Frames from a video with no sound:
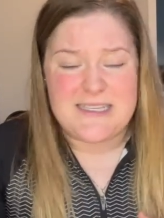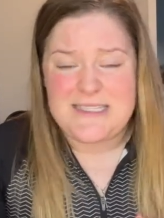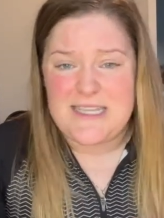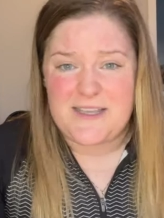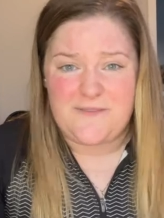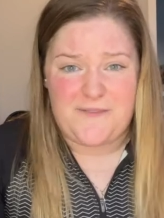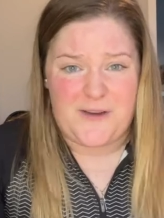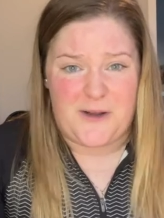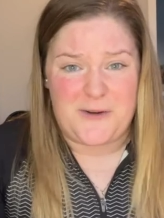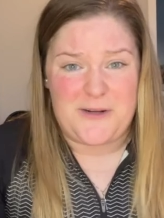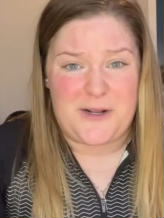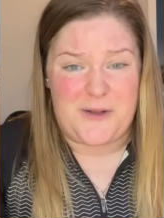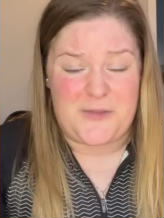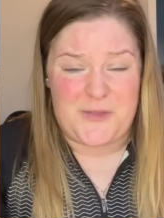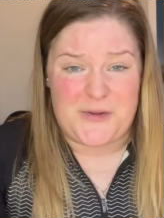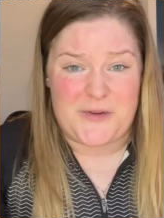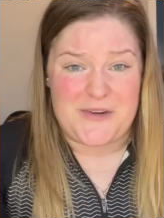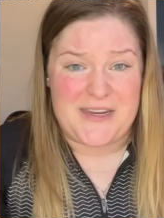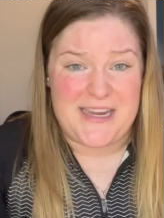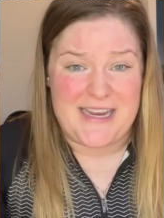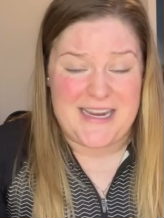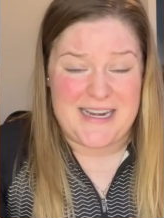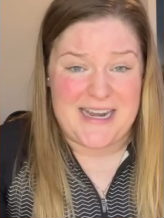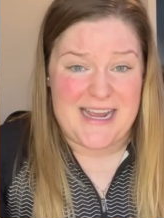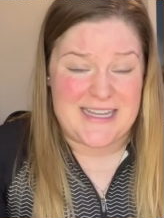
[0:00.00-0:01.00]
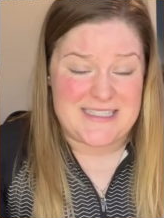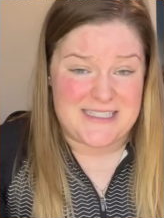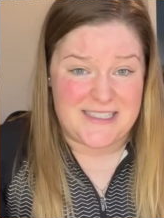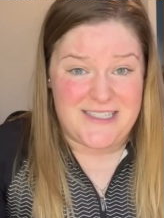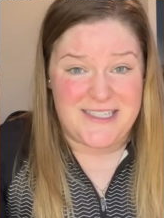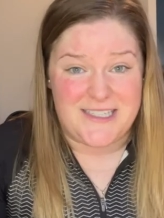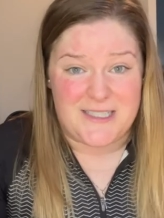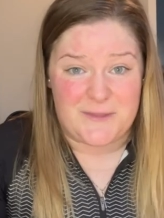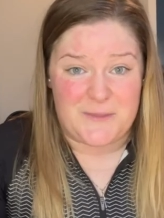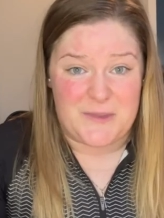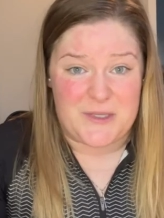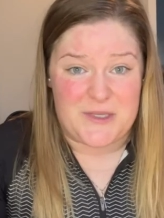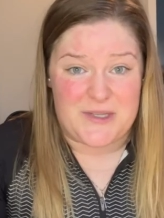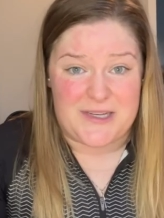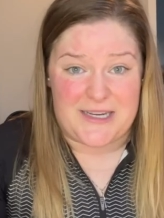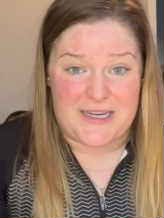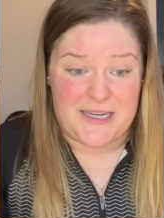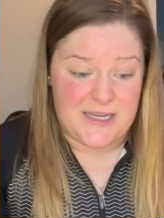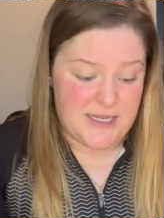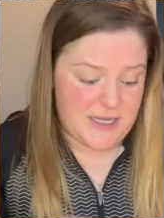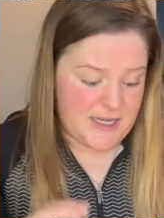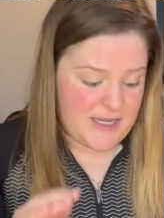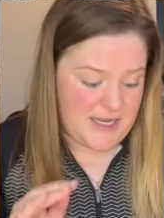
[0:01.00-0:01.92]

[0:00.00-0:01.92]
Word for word: they found out their kid has a disability.